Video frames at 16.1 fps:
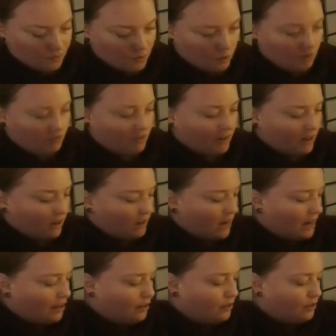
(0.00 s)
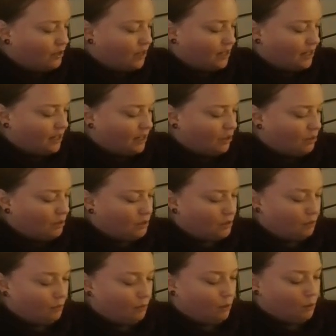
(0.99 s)
To be fair, I've kind of used it as like
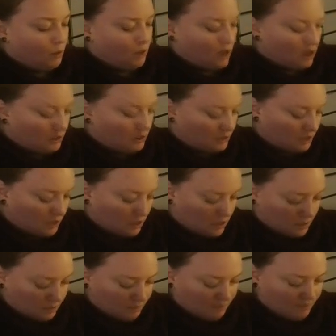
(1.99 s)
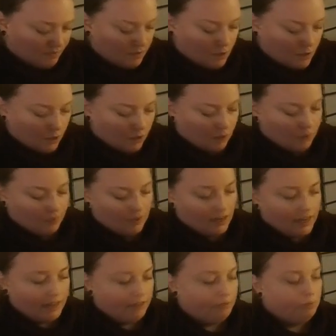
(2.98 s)
almost a mobile altar. So
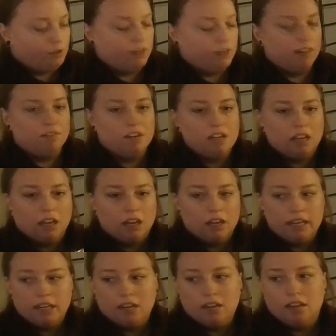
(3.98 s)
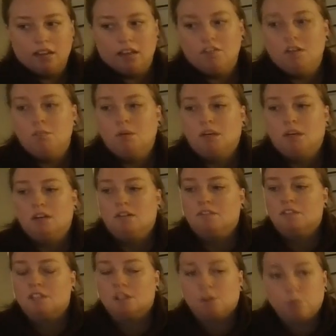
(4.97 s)
I put everything on here, and then if I bring it
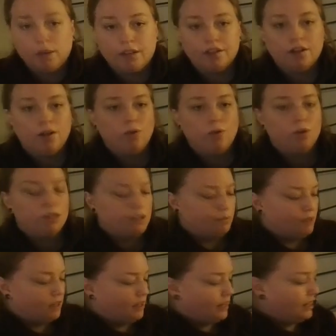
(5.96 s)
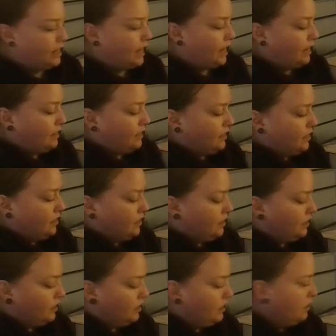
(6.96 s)
over to the window or something like that.
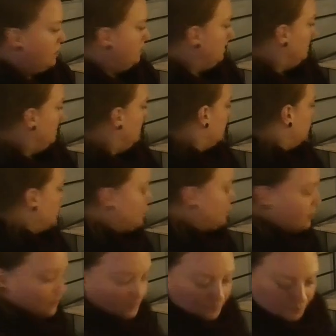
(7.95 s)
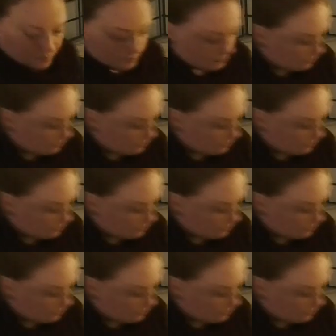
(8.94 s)
So,